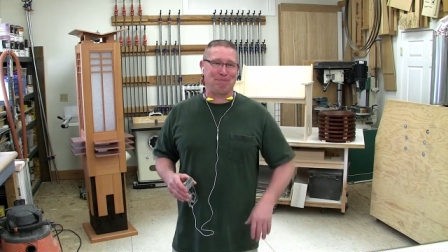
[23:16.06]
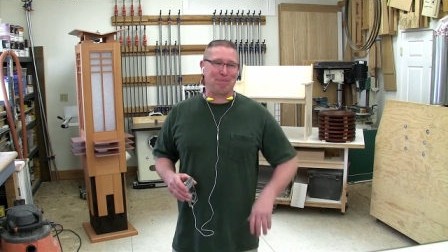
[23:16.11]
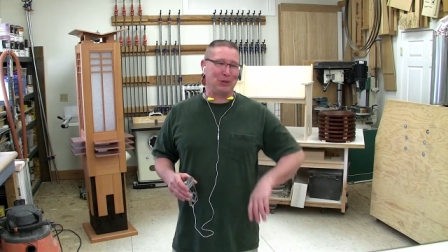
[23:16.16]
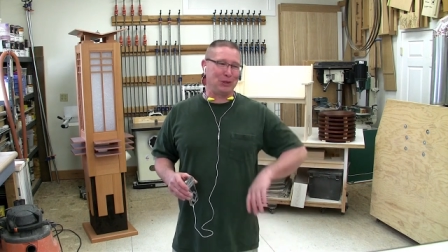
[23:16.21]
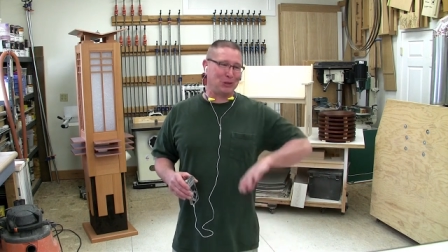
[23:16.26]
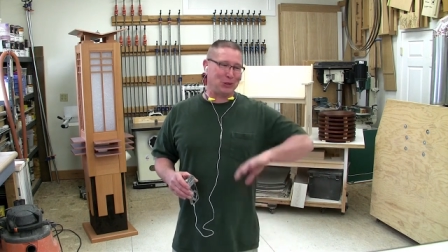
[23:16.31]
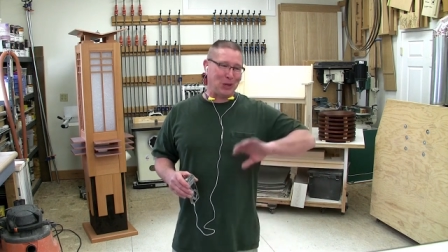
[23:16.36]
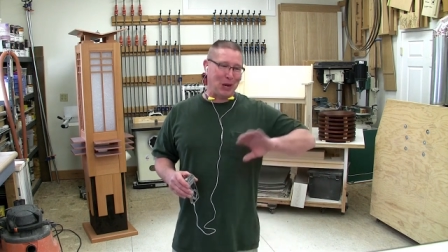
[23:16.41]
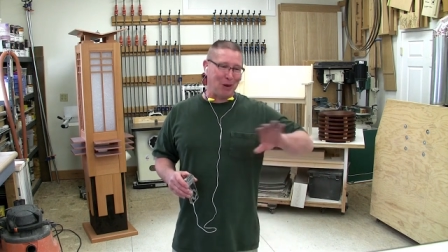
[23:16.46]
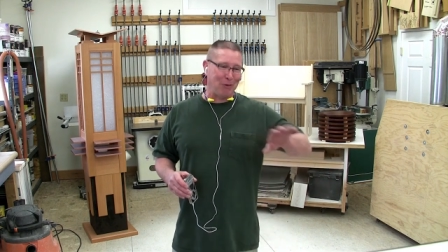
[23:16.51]

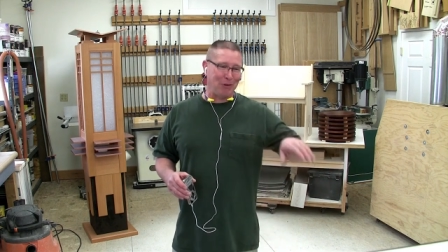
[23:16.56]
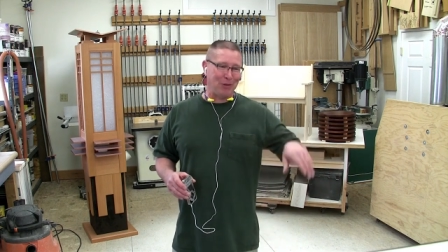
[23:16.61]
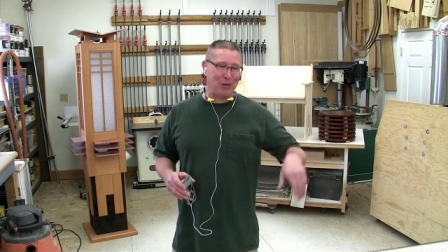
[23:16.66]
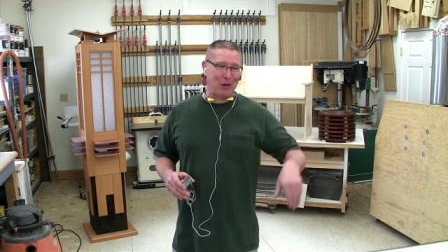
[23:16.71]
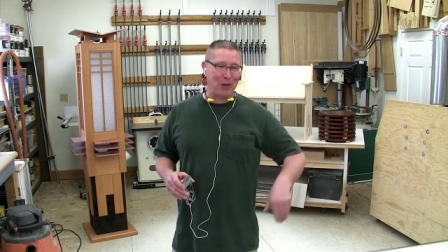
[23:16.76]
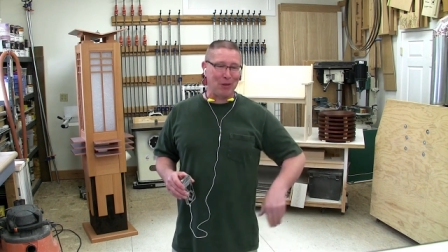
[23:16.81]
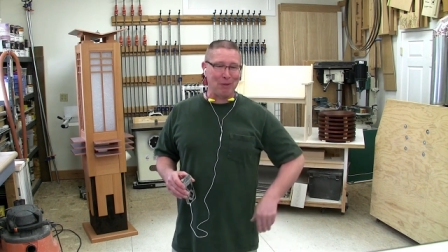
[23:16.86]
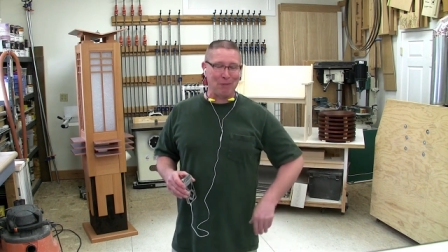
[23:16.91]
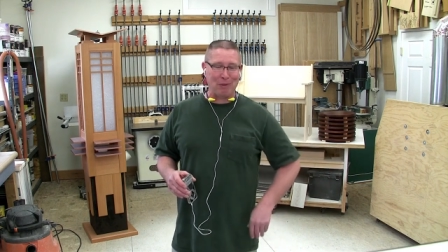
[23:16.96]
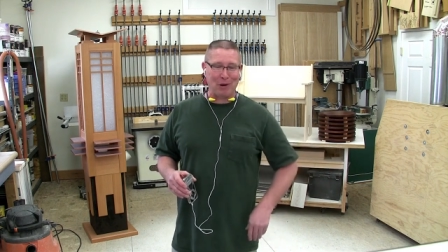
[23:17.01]
push on
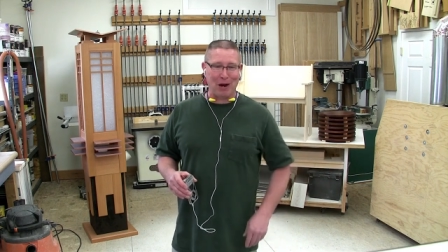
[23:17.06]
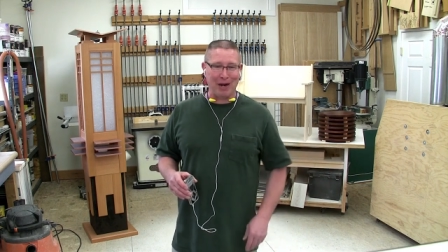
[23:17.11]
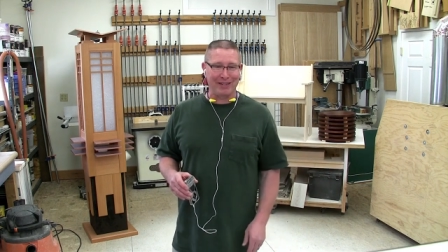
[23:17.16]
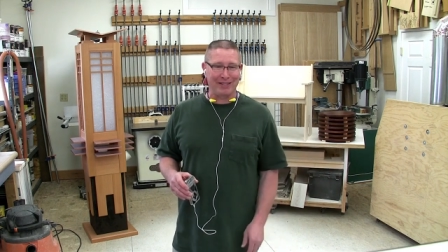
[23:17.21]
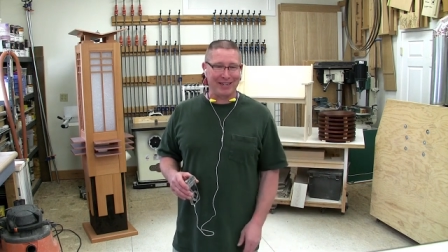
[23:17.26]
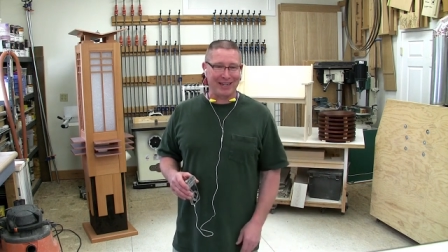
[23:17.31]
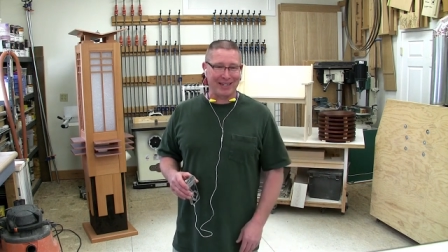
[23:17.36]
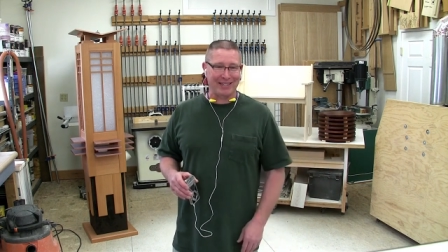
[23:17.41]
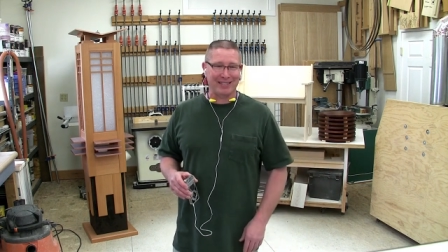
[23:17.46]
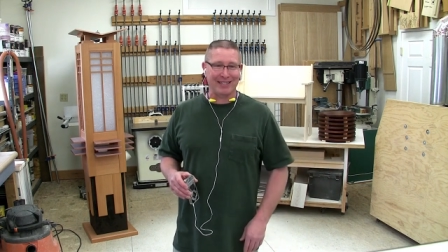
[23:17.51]
with other
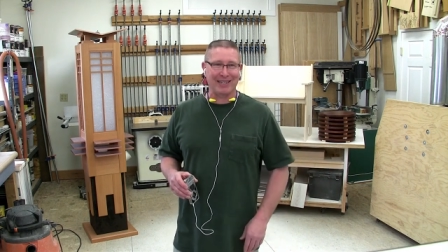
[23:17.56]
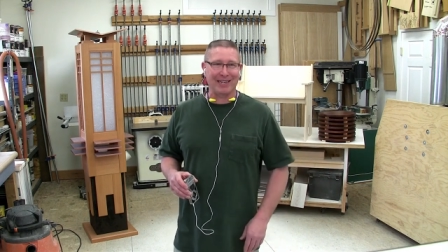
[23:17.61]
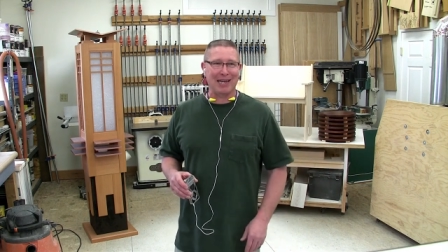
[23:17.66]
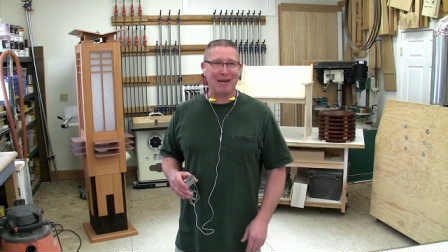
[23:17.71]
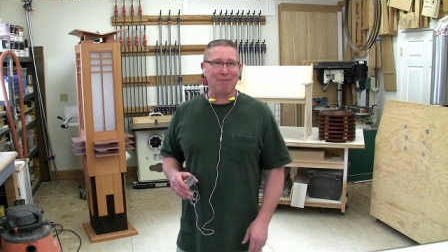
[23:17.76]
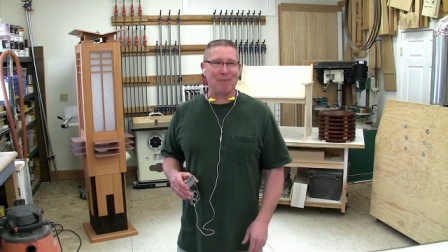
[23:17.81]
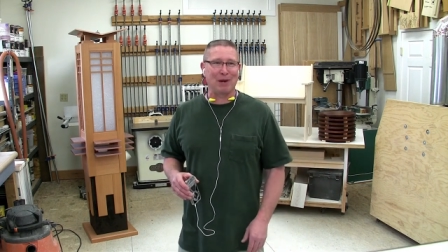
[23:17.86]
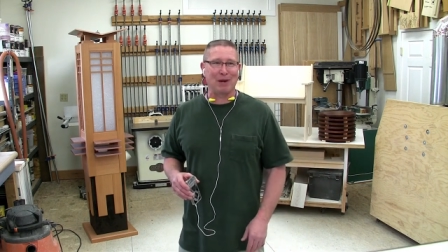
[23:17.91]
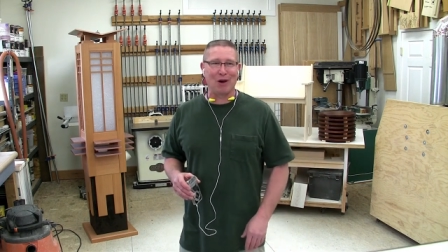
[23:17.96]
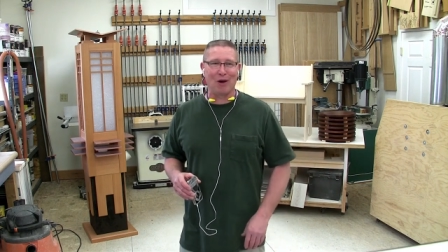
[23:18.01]
projects and
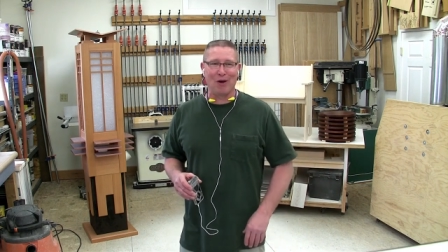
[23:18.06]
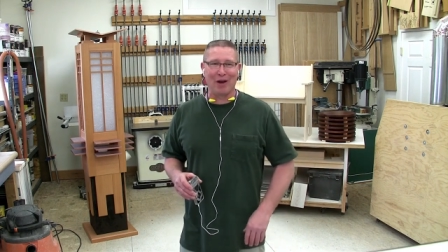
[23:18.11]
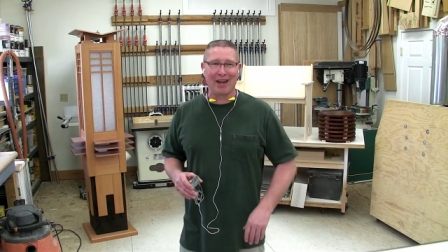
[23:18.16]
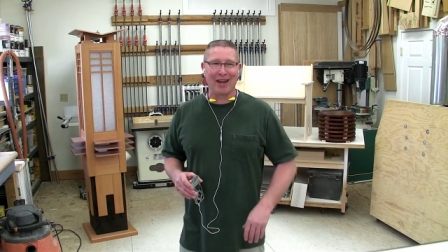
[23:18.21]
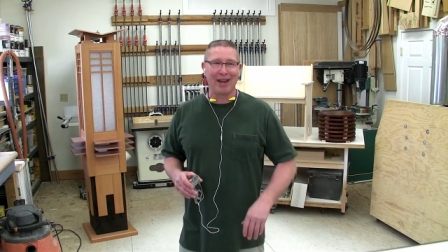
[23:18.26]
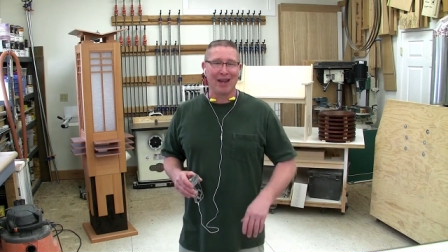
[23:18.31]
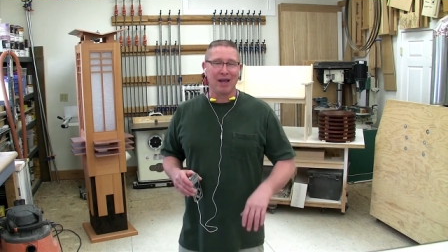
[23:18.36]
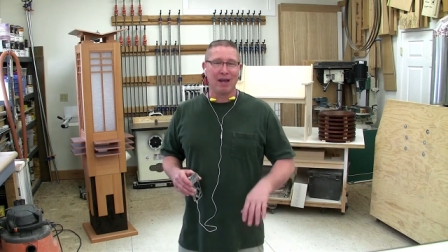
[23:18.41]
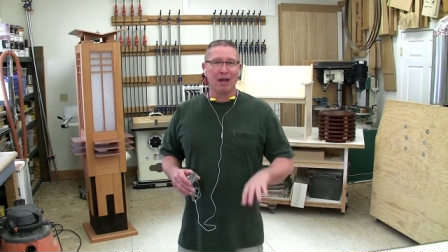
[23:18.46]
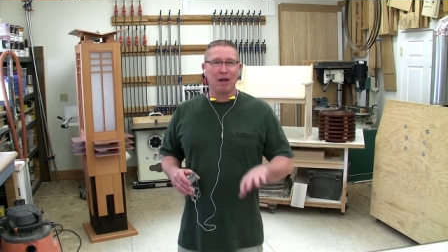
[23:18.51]
keep it going.